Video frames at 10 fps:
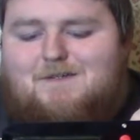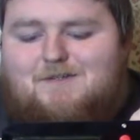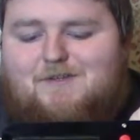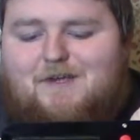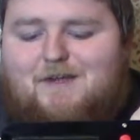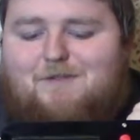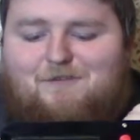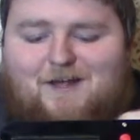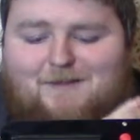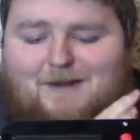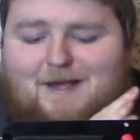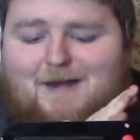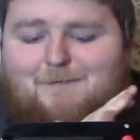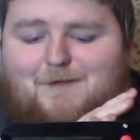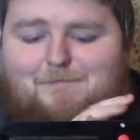So yeah, the fact that I
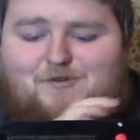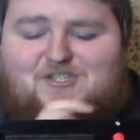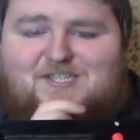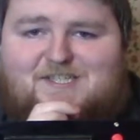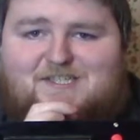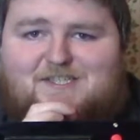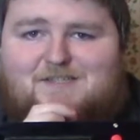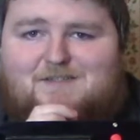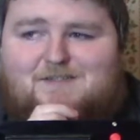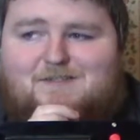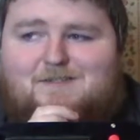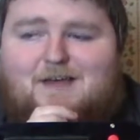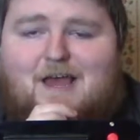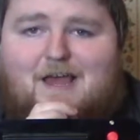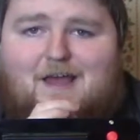had to be persistent,
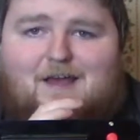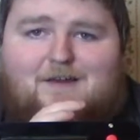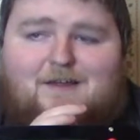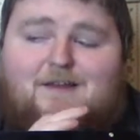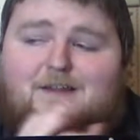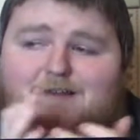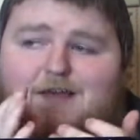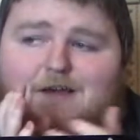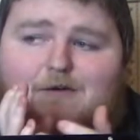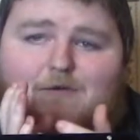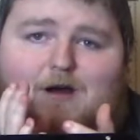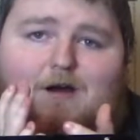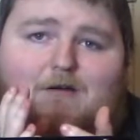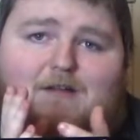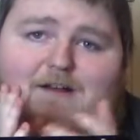and it did take a
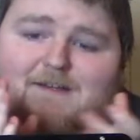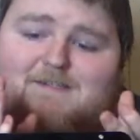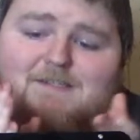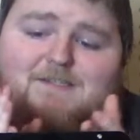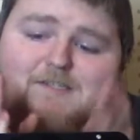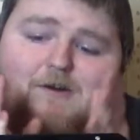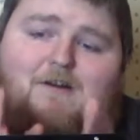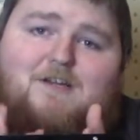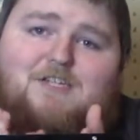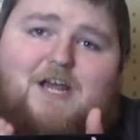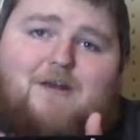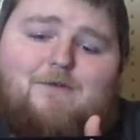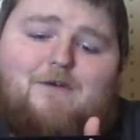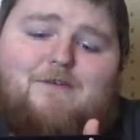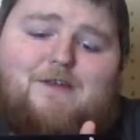while, like I said, started in
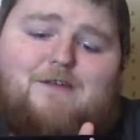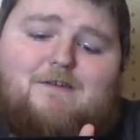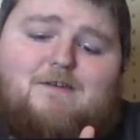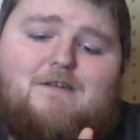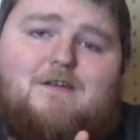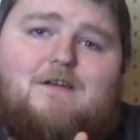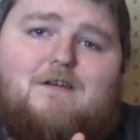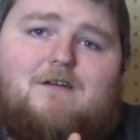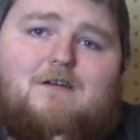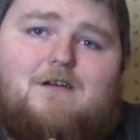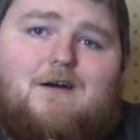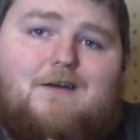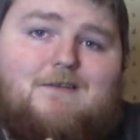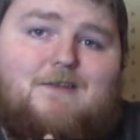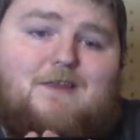January,
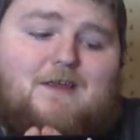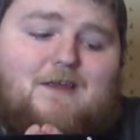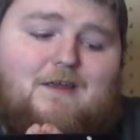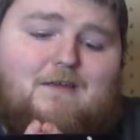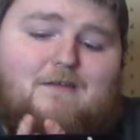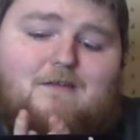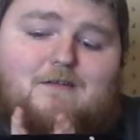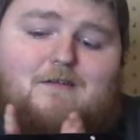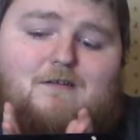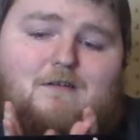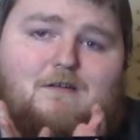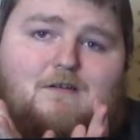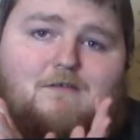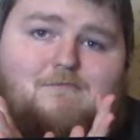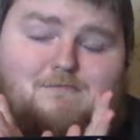got the
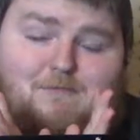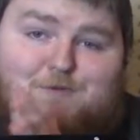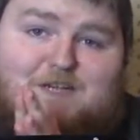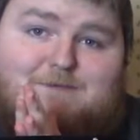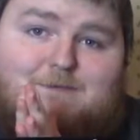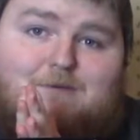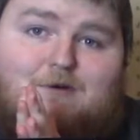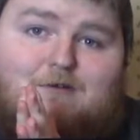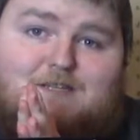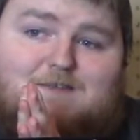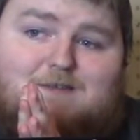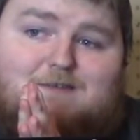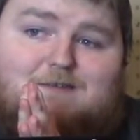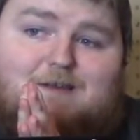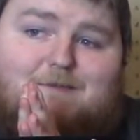replacement parts
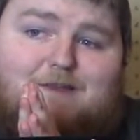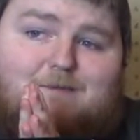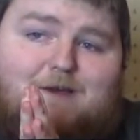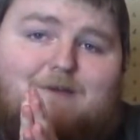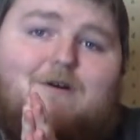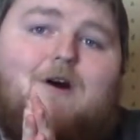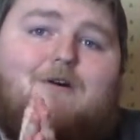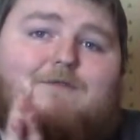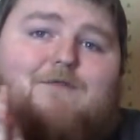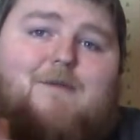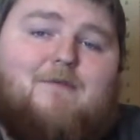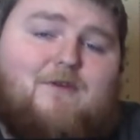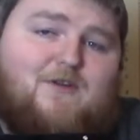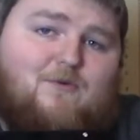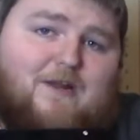come in the mail on
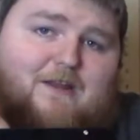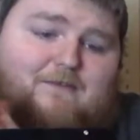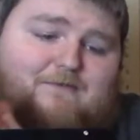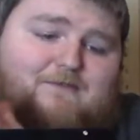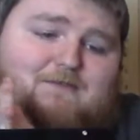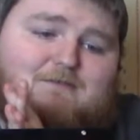February 20th.